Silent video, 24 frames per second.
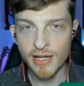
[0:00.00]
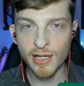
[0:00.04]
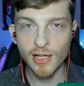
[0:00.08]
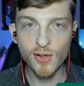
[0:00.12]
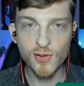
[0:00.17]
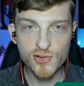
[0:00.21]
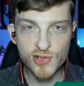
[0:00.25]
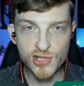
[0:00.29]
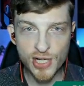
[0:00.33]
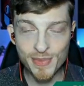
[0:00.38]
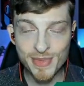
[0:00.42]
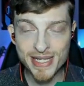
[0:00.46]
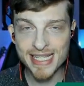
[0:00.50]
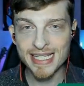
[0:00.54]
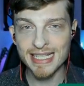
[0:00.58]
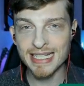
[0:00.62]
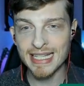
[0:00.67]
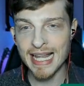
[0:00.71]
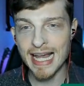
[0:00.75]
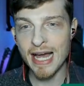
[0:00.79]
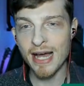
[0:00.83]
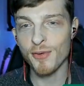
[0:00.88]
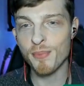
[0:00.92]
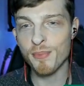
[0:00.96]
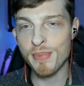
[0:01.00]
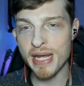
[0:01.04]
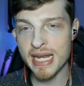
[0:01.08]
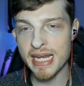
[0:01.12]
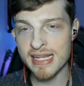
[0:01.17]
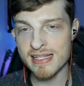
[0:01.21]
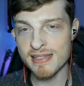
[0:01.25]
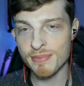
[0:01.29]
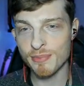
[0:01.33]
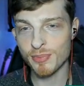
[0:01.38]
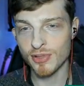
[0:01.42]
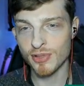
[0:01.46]
Kojima's
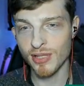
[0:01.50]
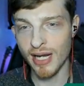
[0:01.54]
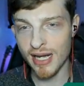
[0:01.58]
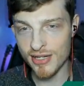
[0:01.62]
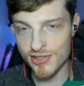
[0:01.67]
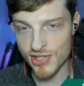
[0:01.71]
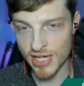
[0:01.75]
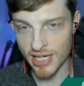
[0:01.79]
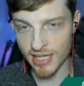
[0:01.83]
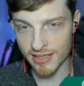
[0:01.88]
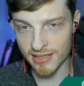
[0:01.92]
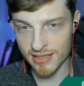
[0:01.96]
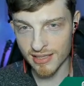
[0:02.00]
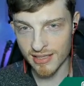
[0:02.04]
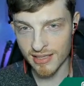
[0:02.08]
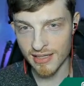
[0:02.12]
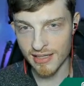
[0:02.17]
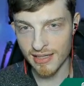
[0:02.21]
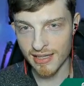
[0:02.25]
cloud-based project